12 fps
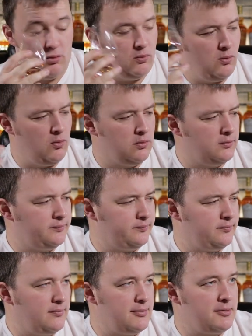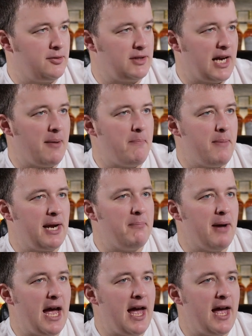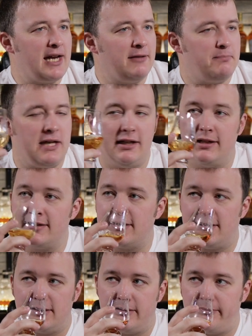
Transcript: Whew. Smells like a big bag of peanuts.